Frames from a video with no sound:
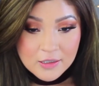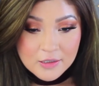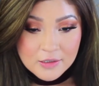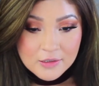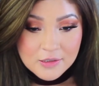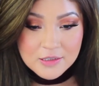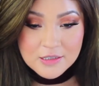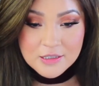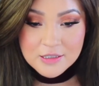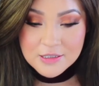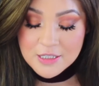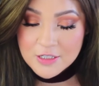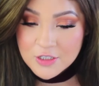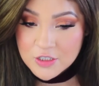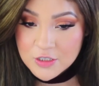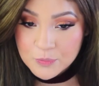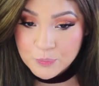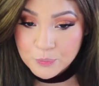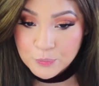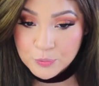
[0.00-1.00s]
This is
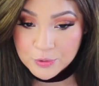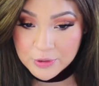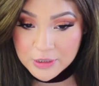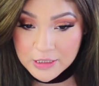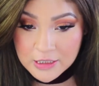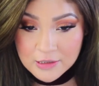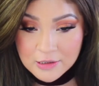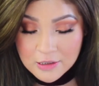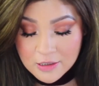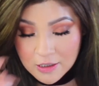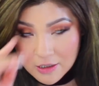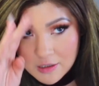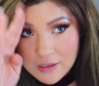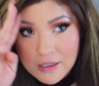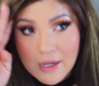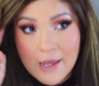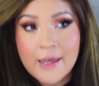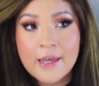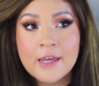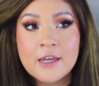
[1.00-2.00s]
such a pretty look,
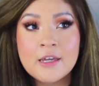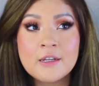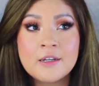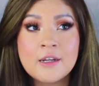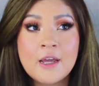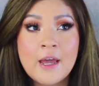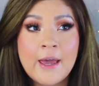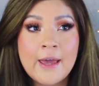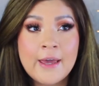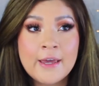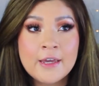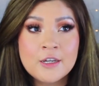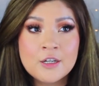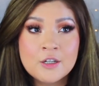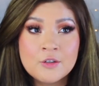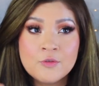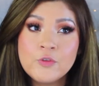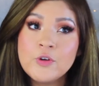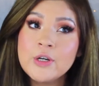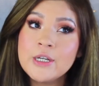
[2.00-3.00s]
and I
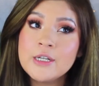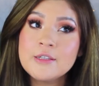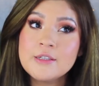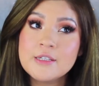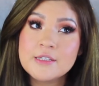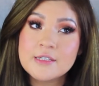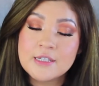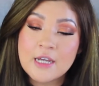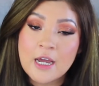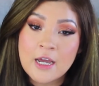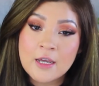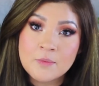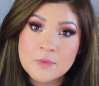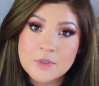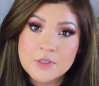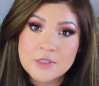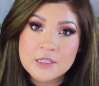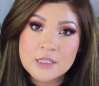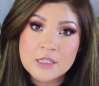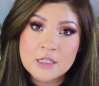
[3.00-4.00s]
avoided this time
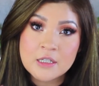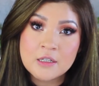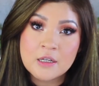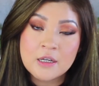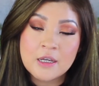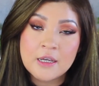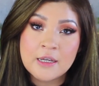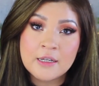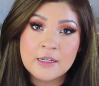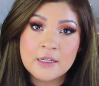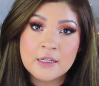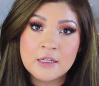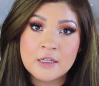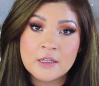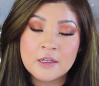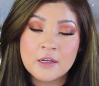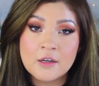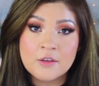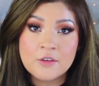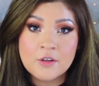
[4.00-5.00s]
using
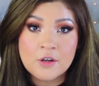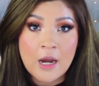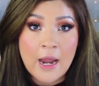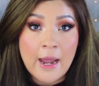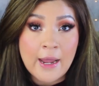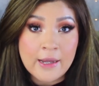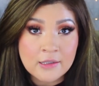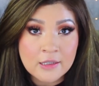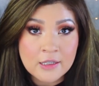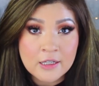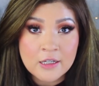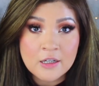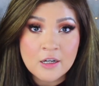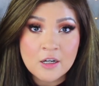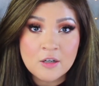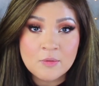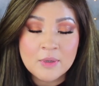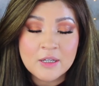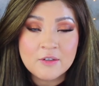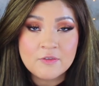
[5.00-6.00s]
any other highlight
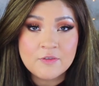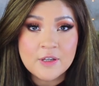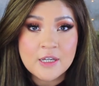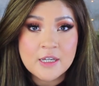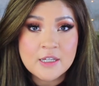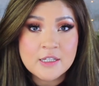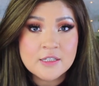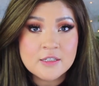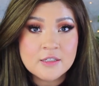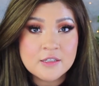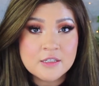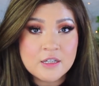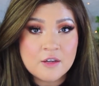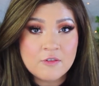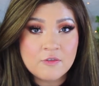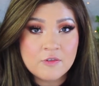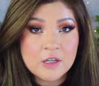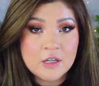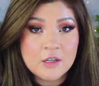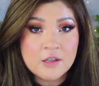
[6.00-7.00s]
on my face because I
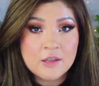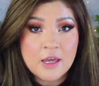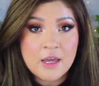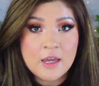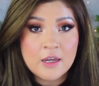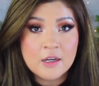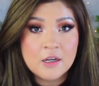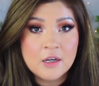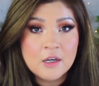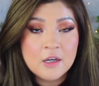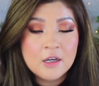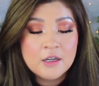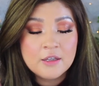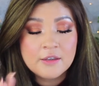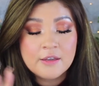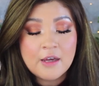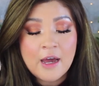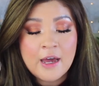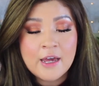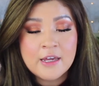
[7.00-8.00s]
feel like
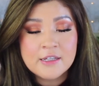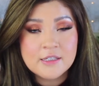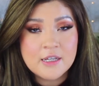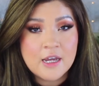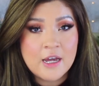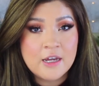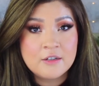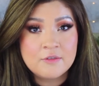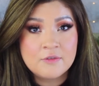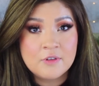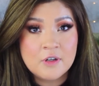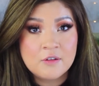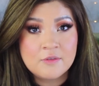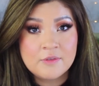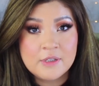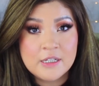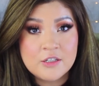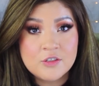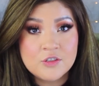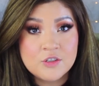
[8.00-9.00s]
the eyes kind of are
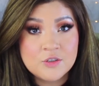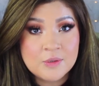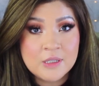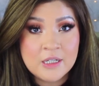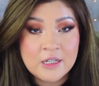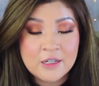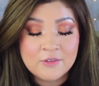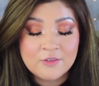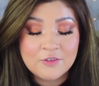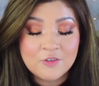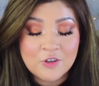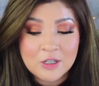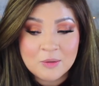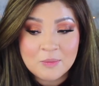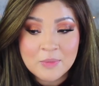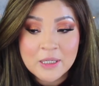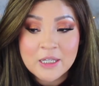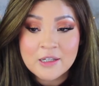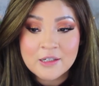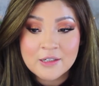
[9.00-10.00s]
already doing it for
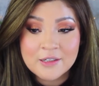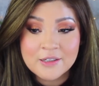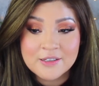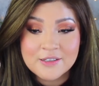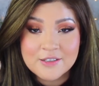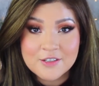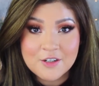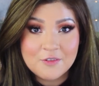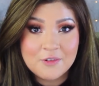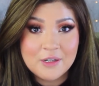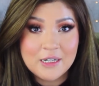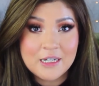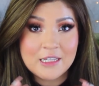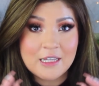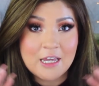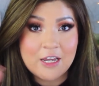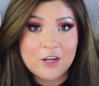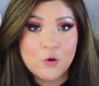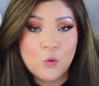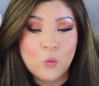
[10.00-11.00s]
me. It's already
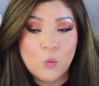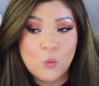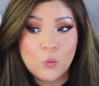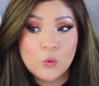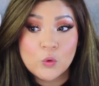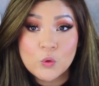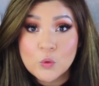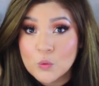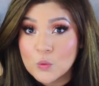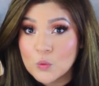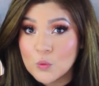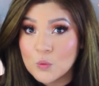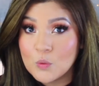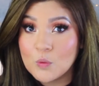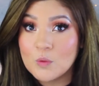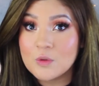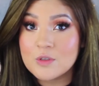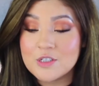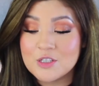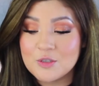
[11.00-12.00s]
like whew,
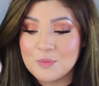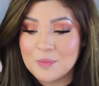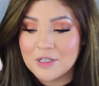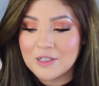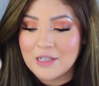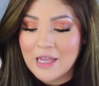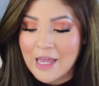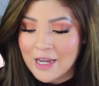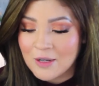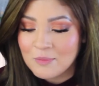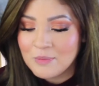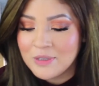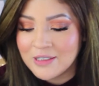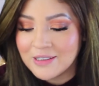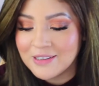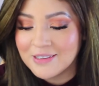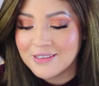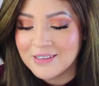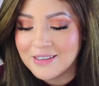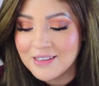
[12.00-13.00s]
super glam.
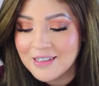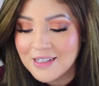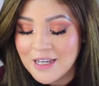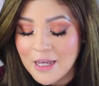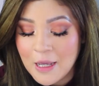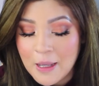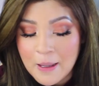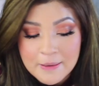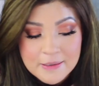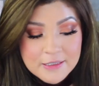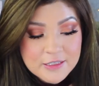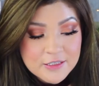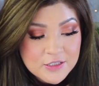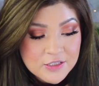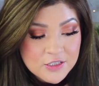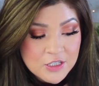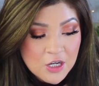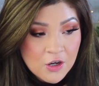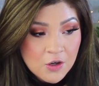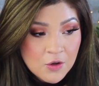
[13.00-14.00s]

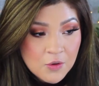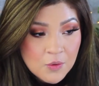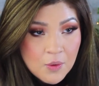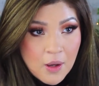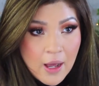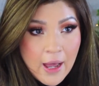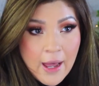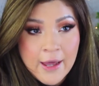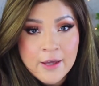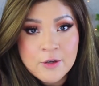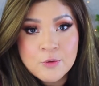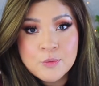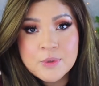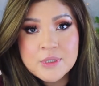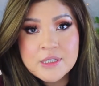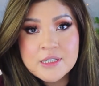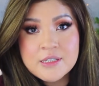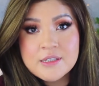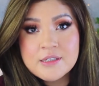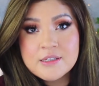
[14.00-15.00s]
So I
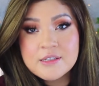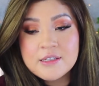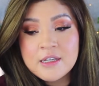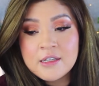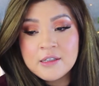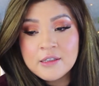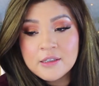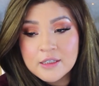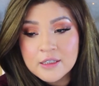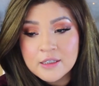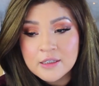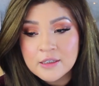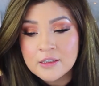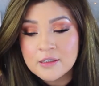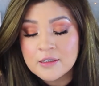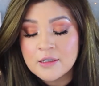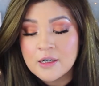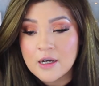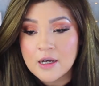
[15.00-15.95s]
was thinking